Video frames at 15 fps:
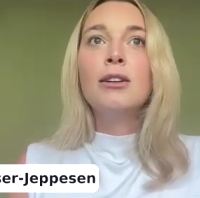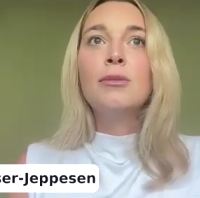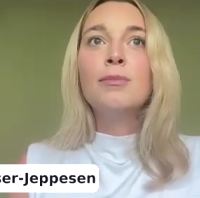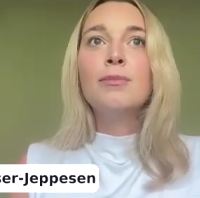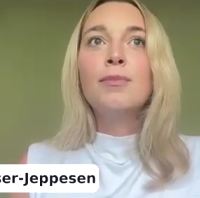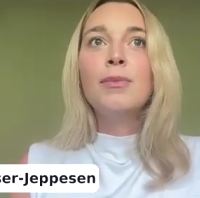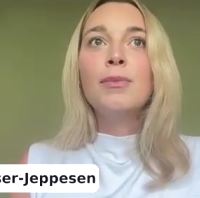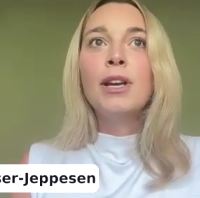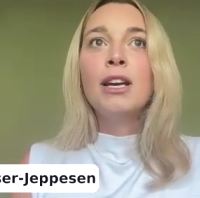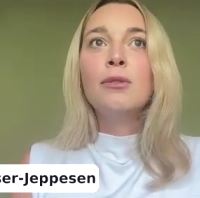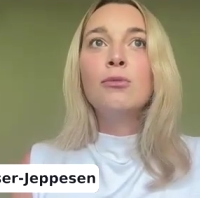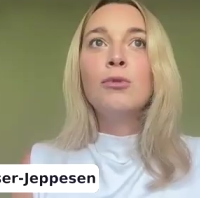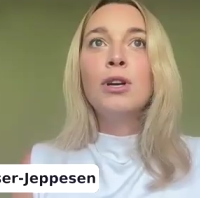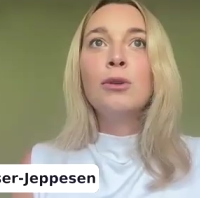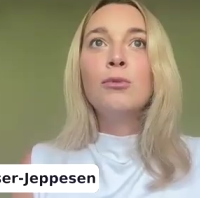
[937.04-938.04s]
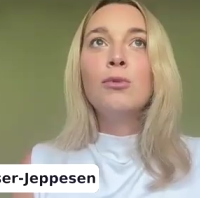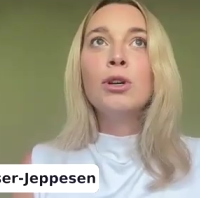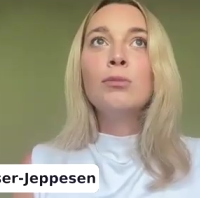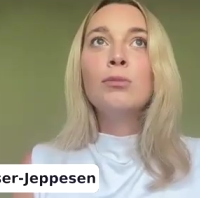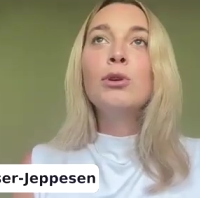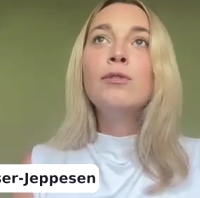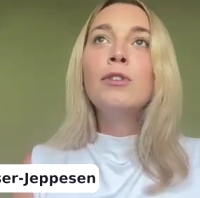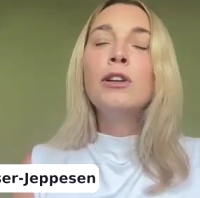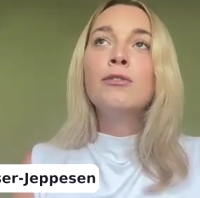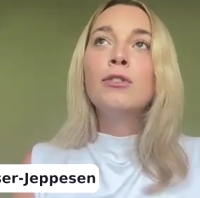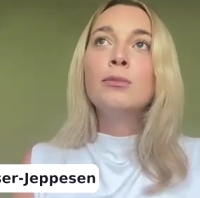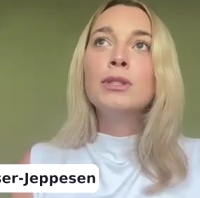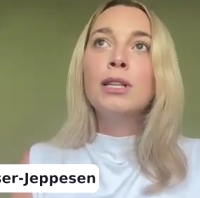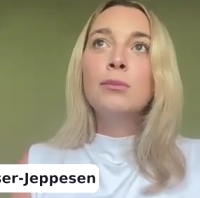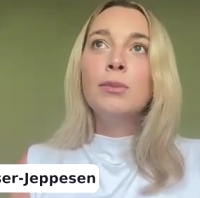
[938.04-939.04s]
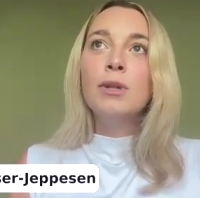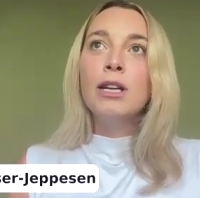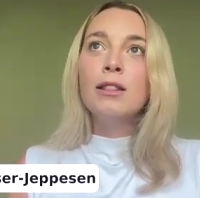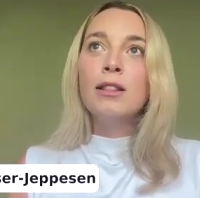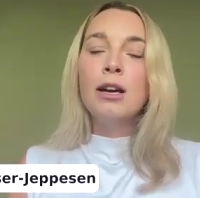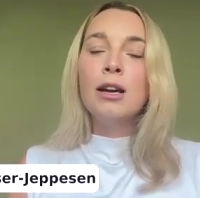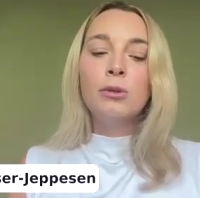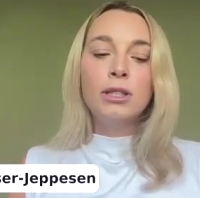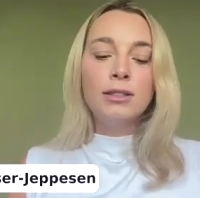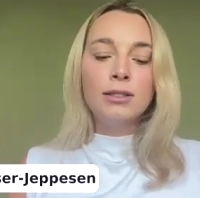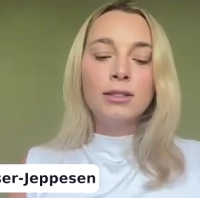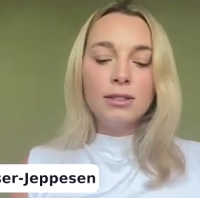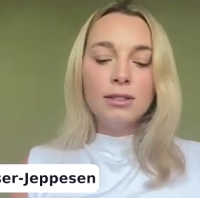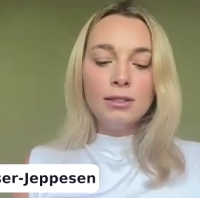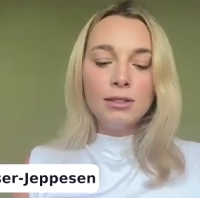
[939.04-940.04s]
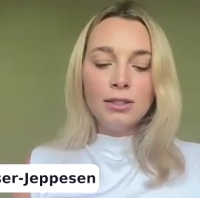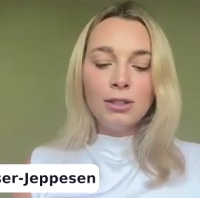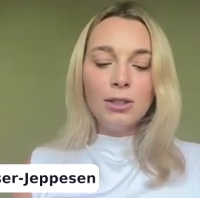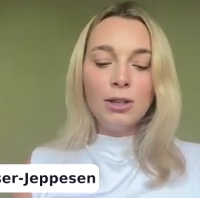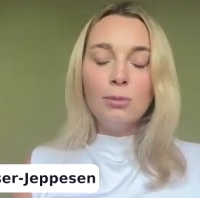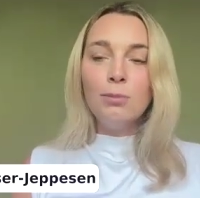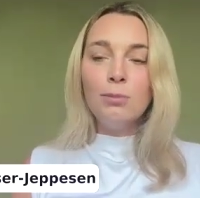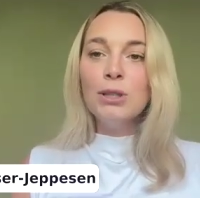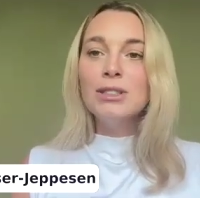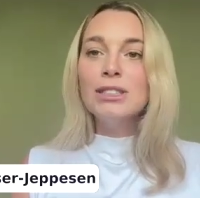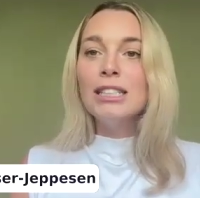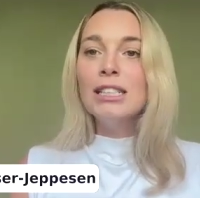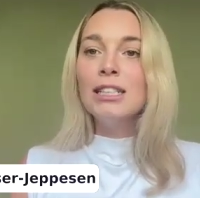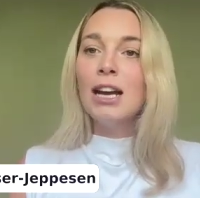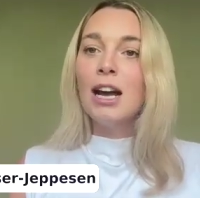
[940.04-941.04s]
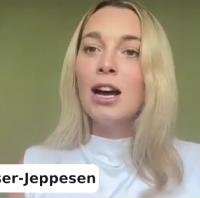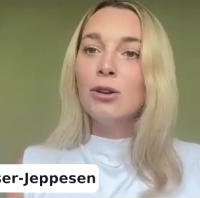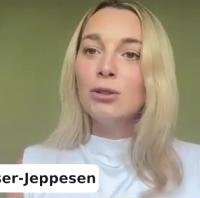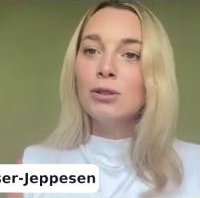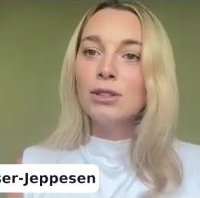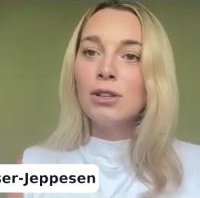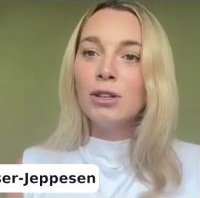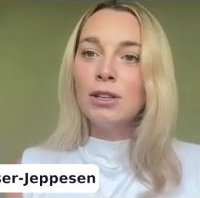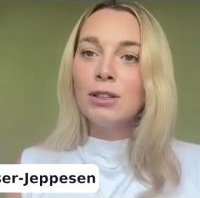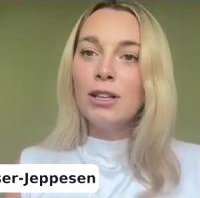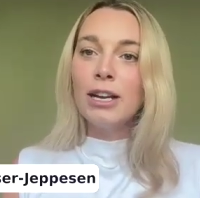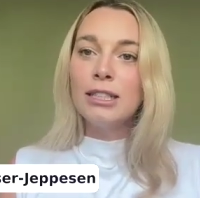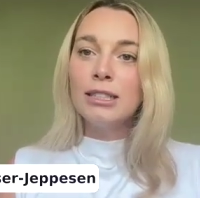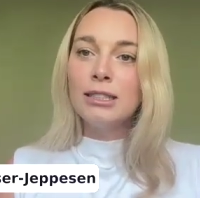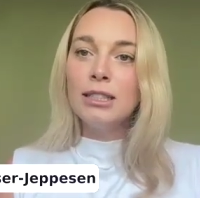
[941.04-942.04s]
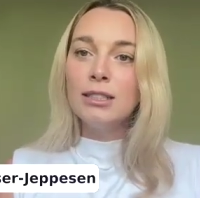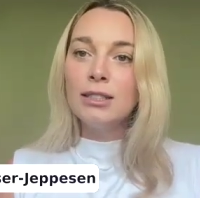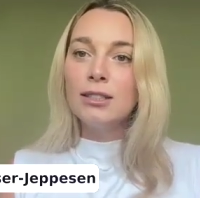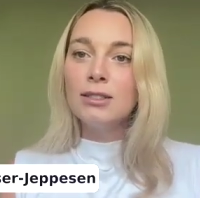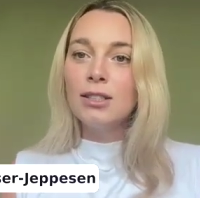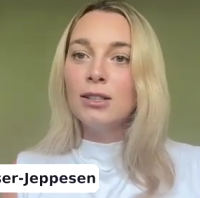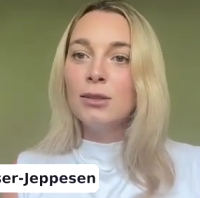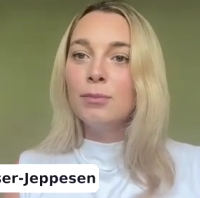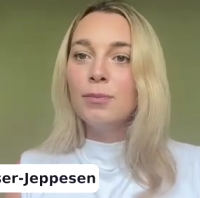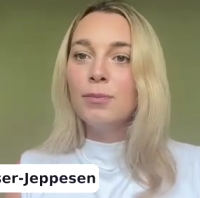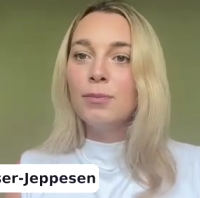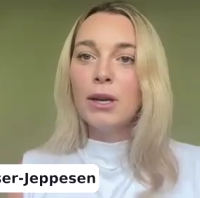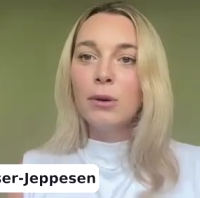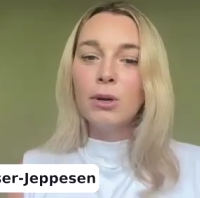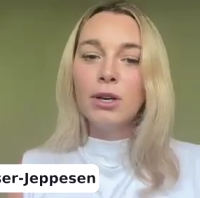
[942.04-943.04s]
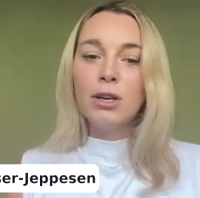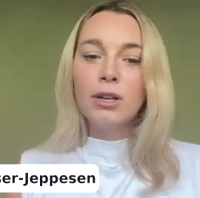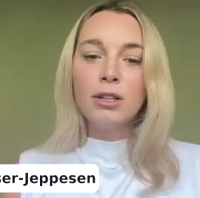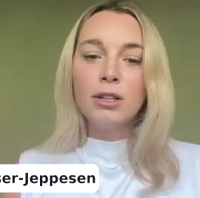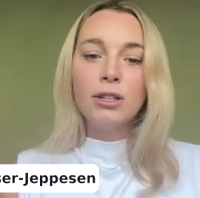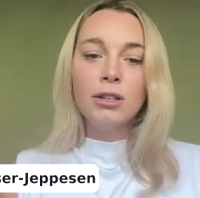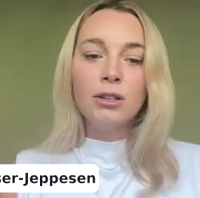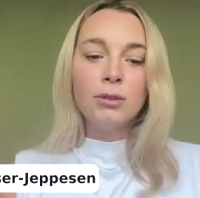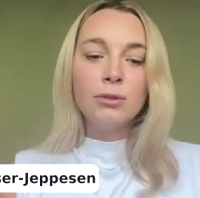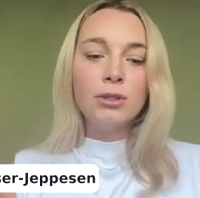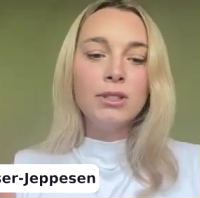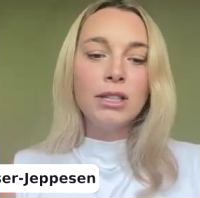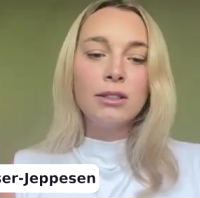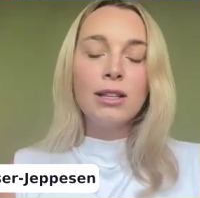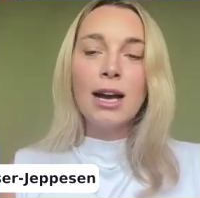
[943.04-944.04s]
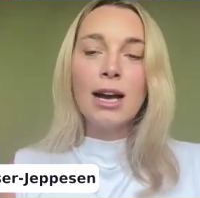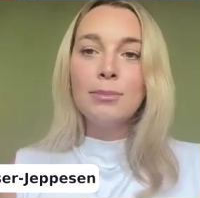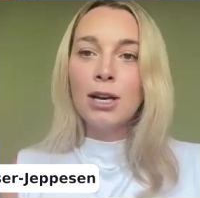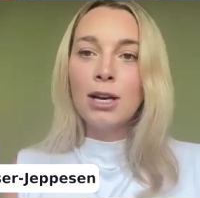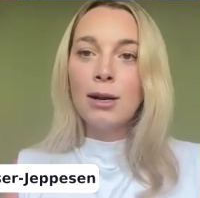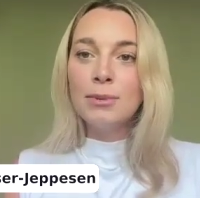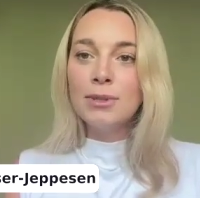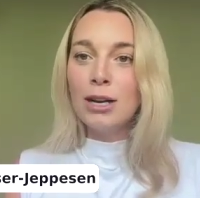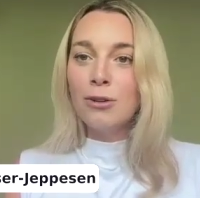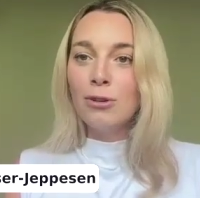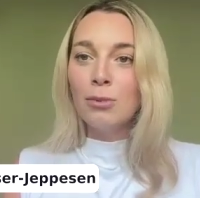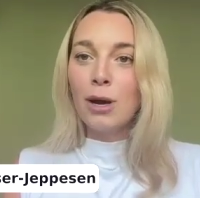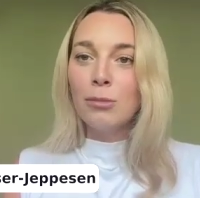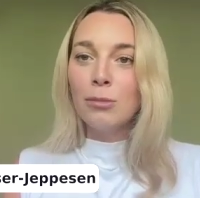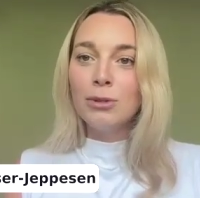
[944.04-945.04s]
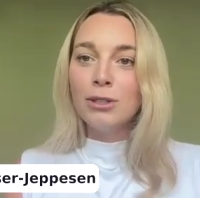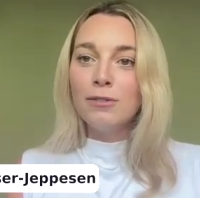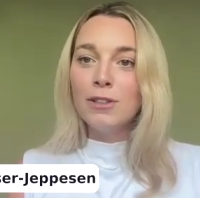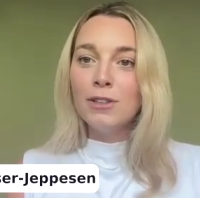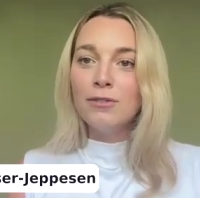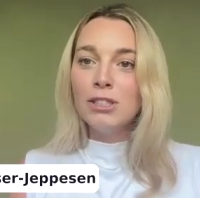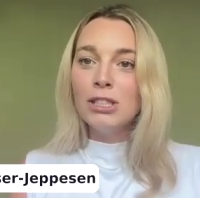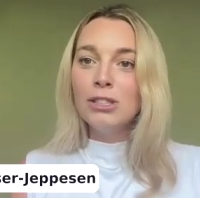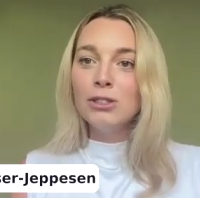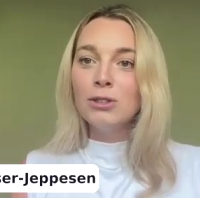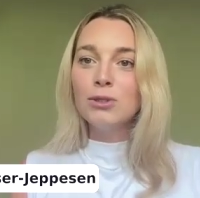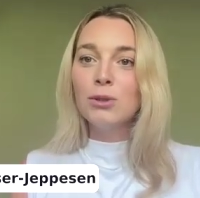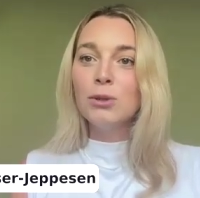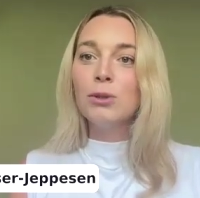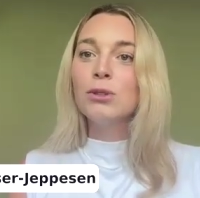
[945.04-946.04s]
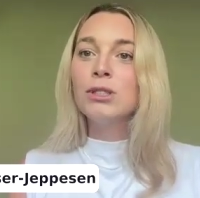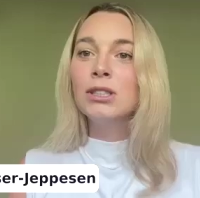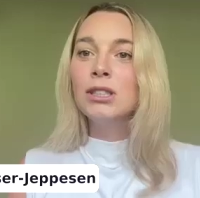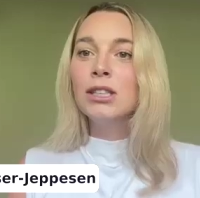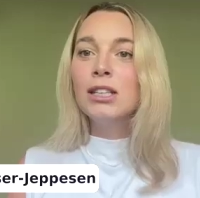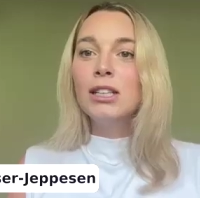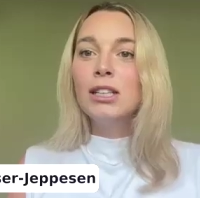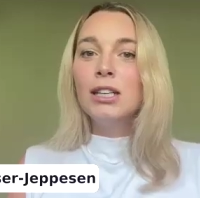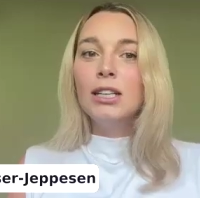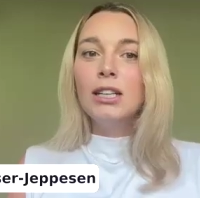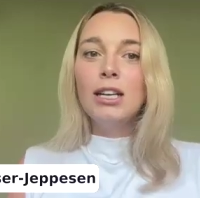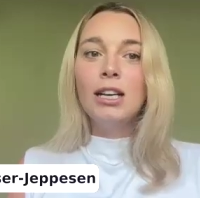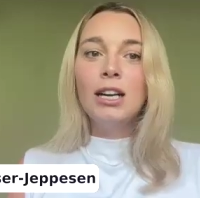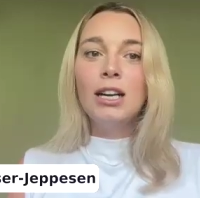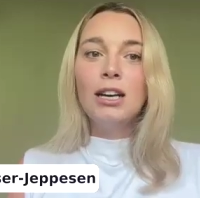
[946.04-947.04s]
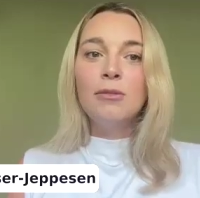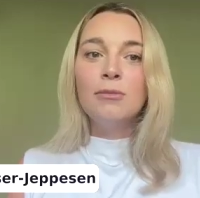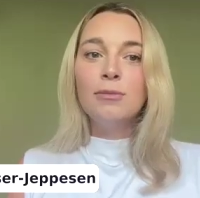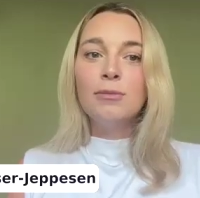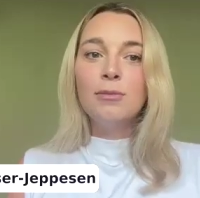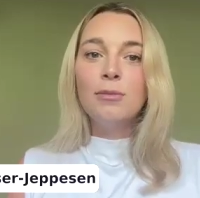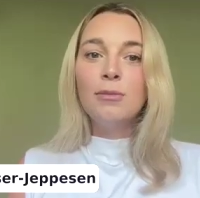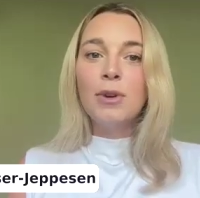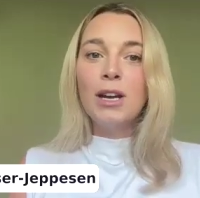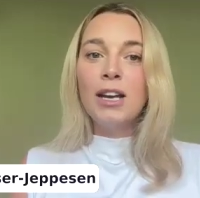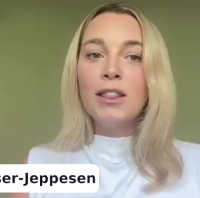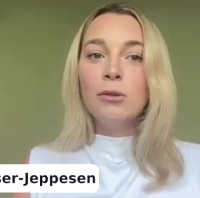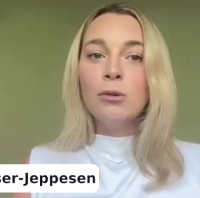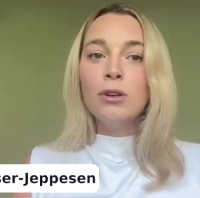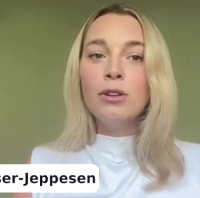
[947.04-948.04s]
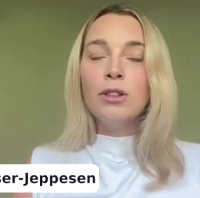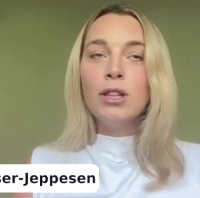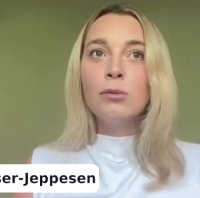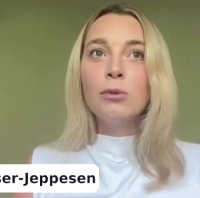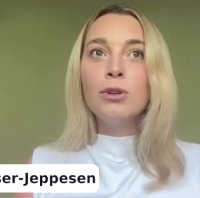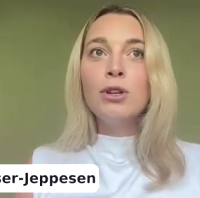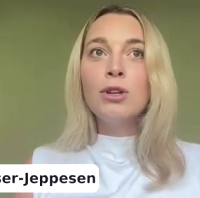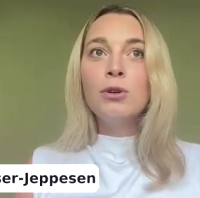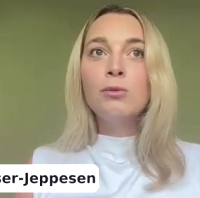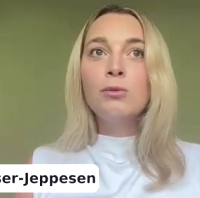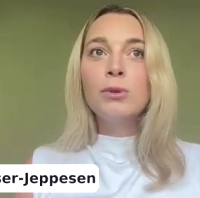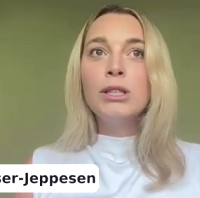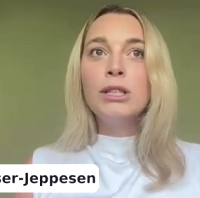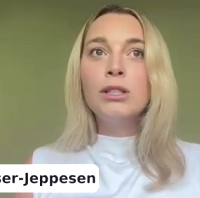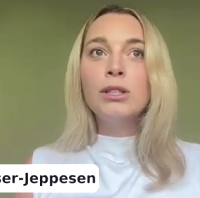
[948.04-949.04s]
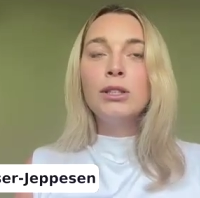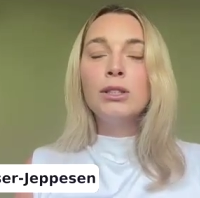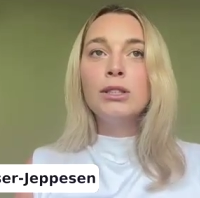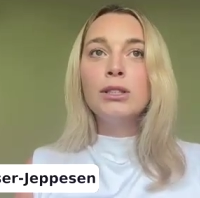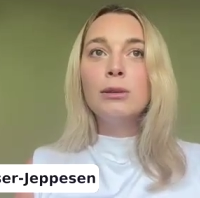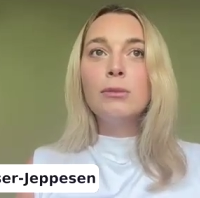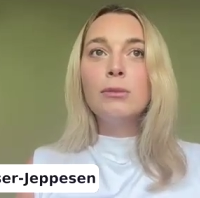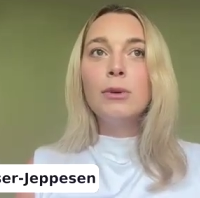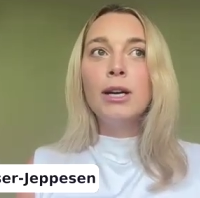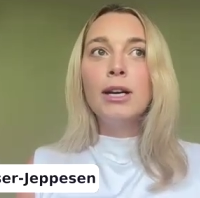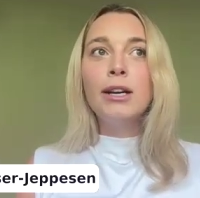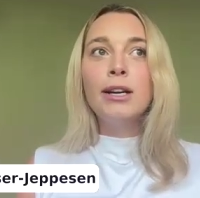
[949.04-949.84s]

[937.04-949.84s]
Um, and when we're moving from something that was, built in-house on a legacy system, they were, using laptops that were probably 15 years old. And there were no real